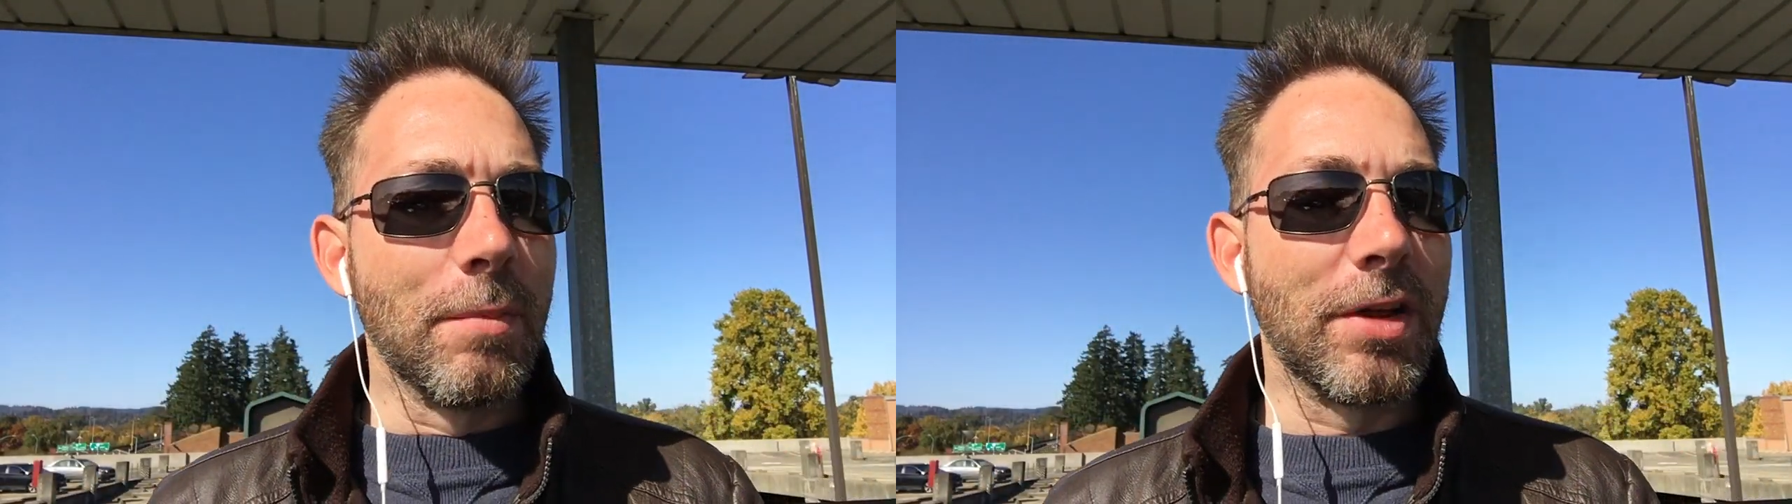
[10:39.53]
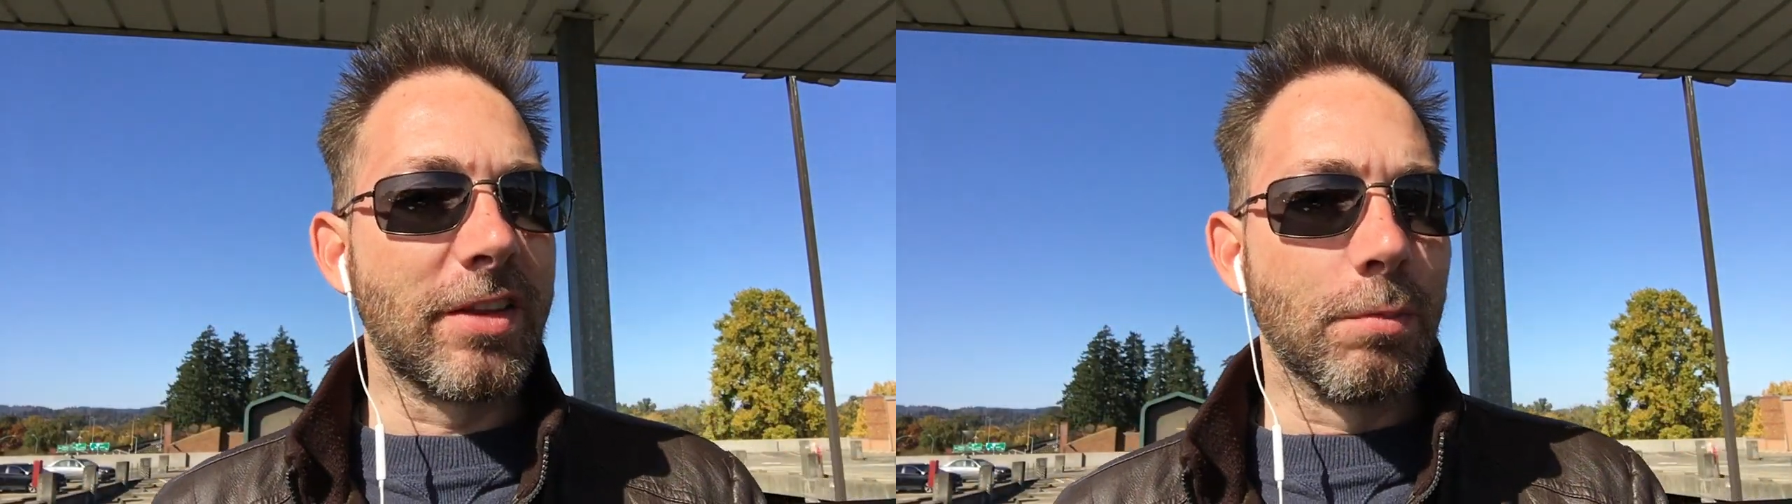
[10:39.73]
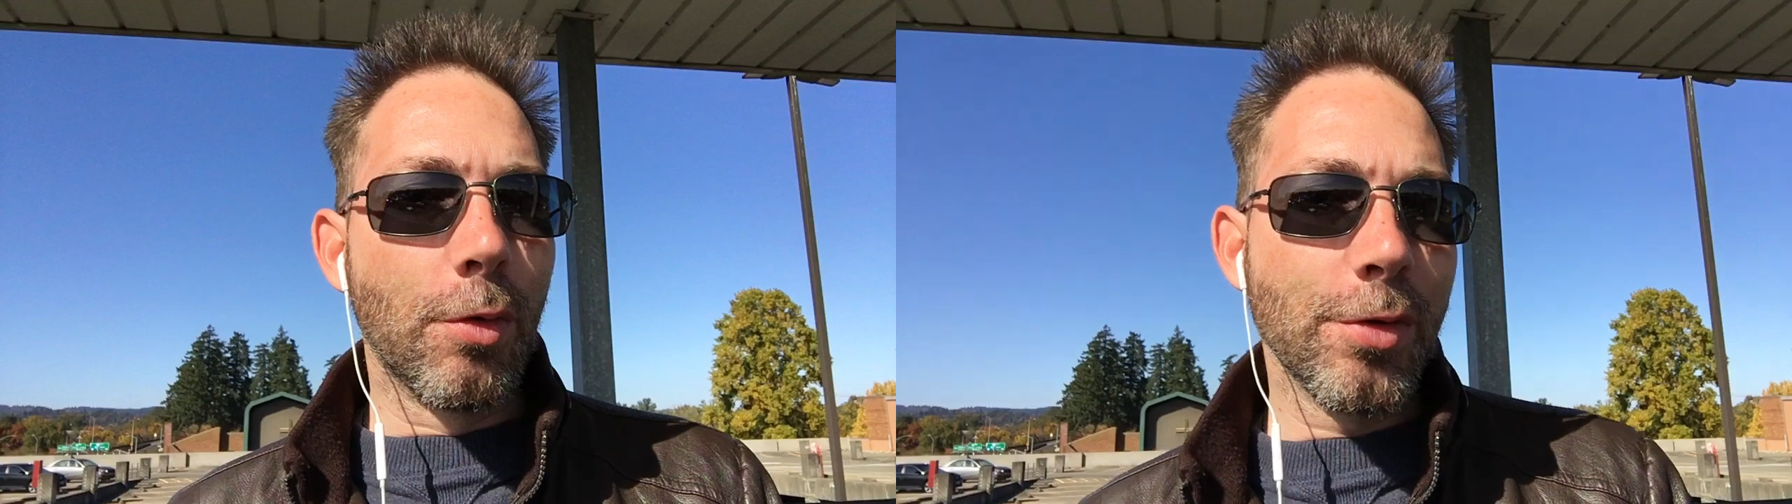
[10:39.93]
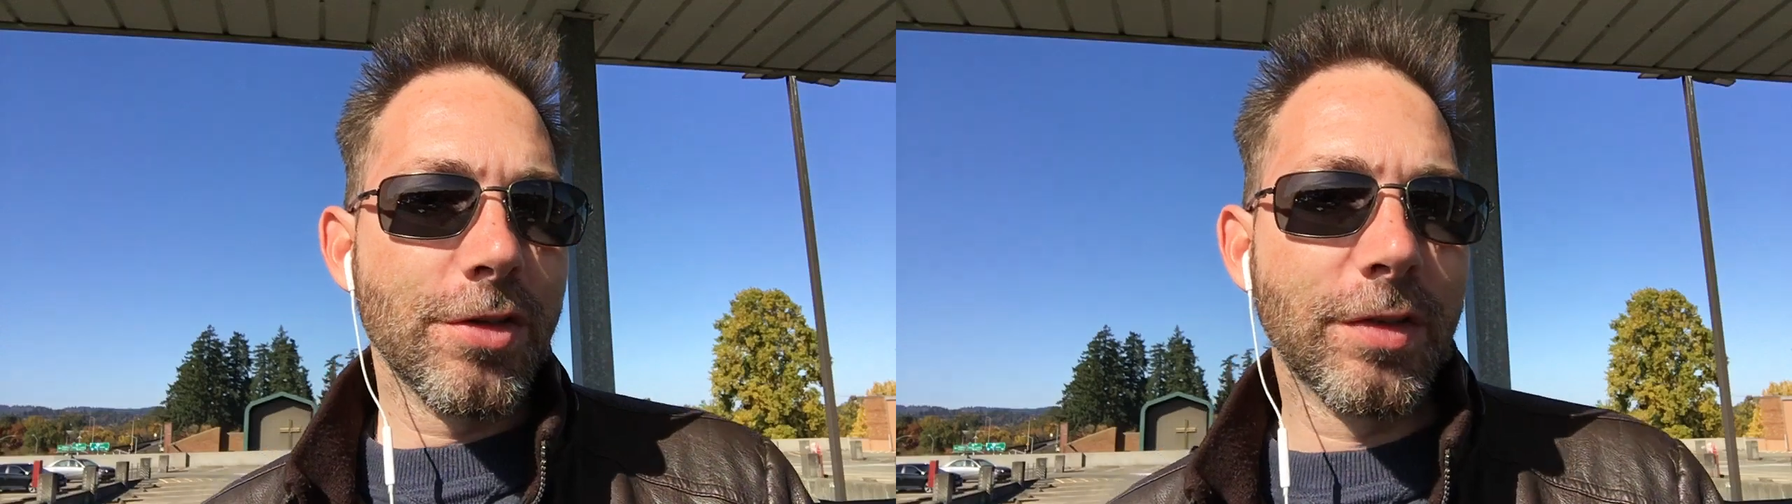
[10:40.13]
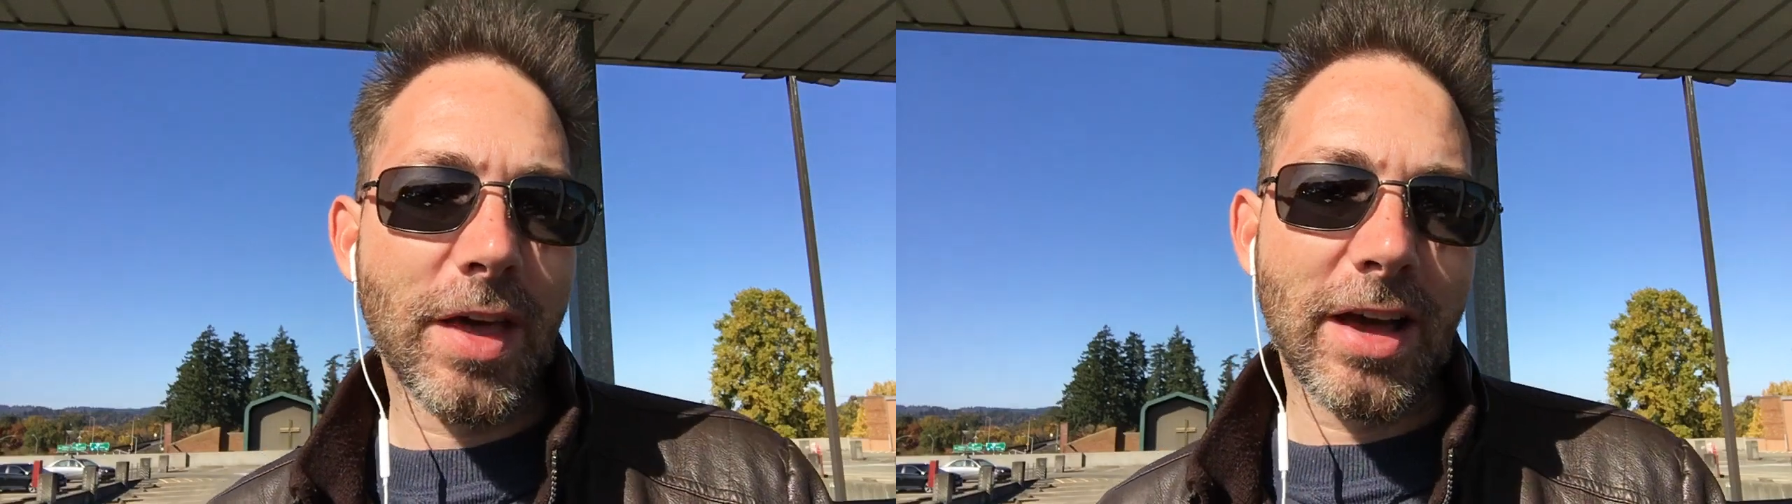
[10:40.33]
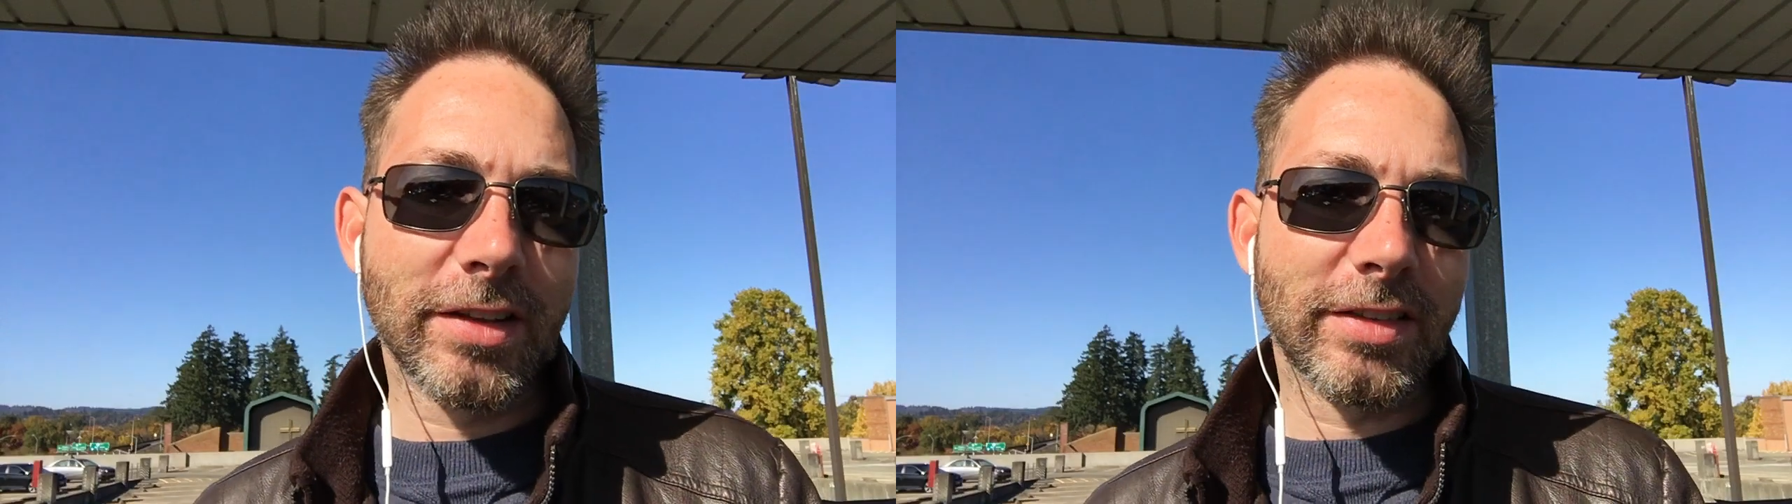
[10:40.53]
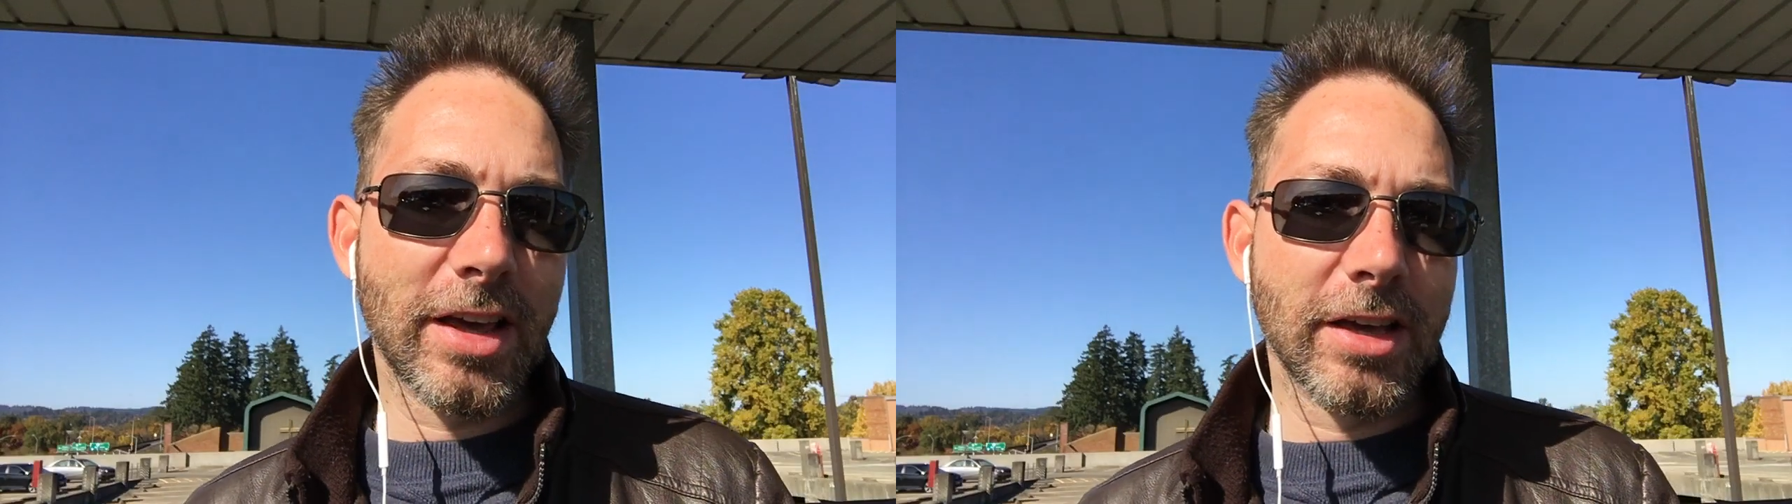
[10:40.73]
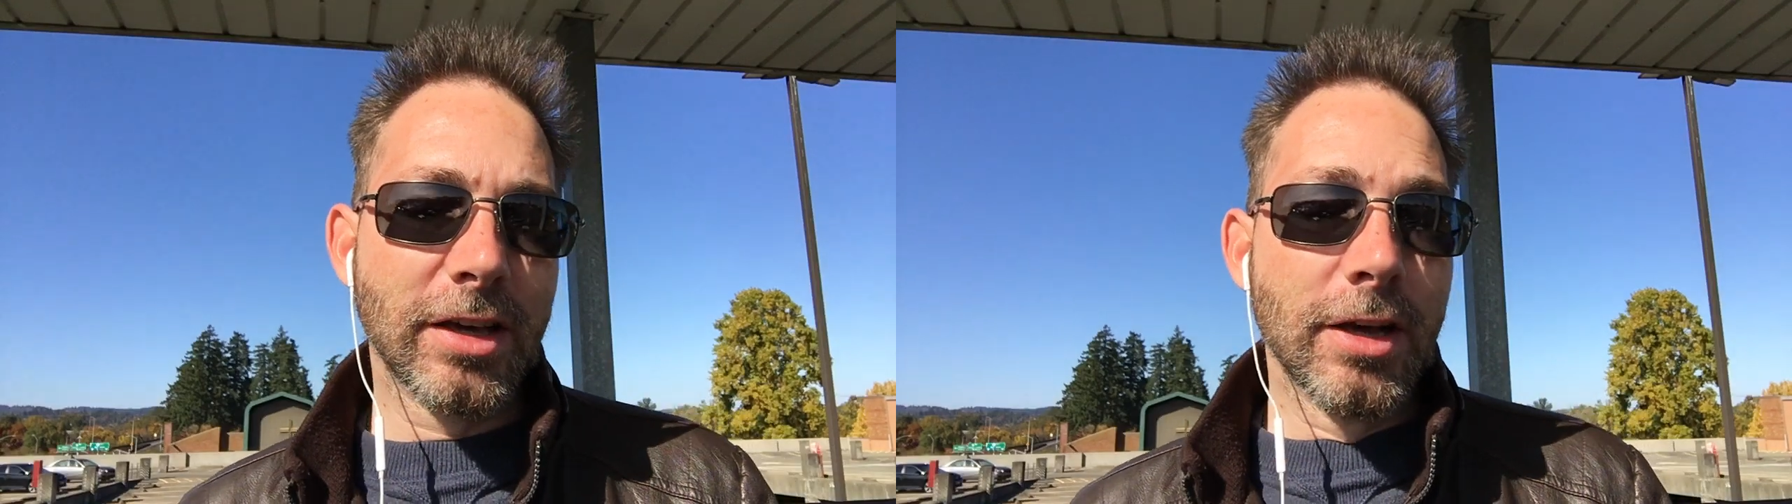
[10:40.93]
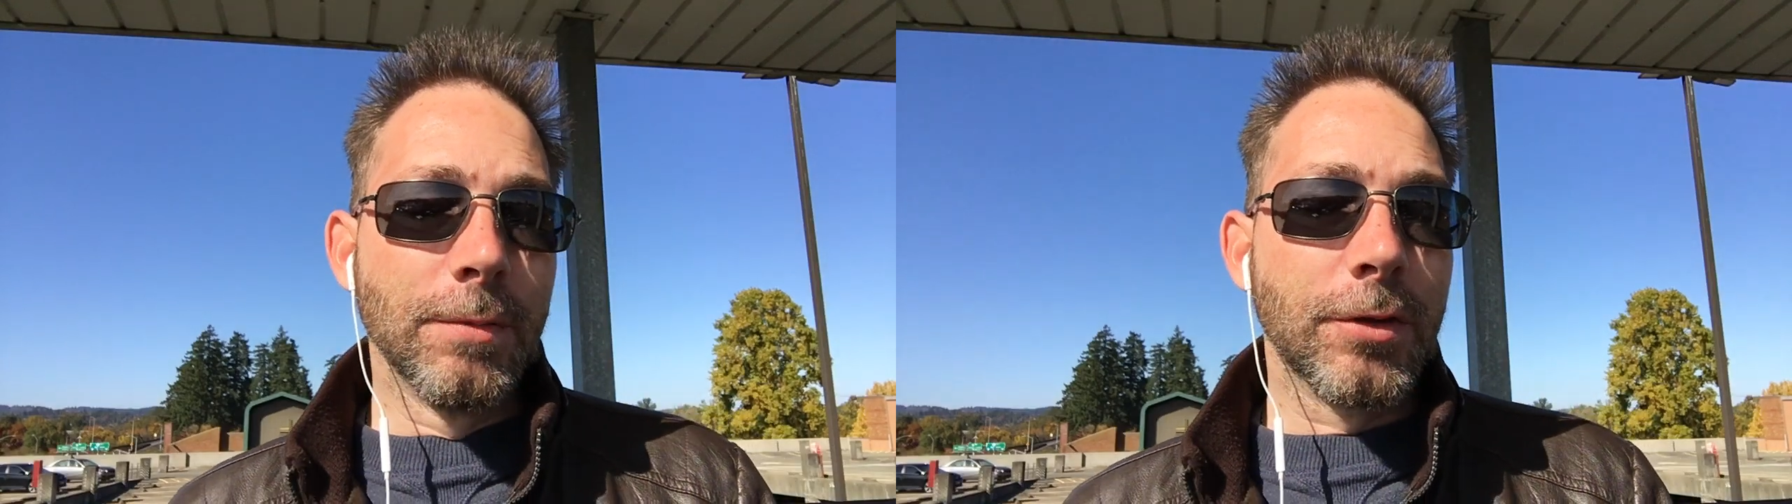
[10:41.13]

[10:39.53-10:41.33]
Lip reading: but it's more than that. It's like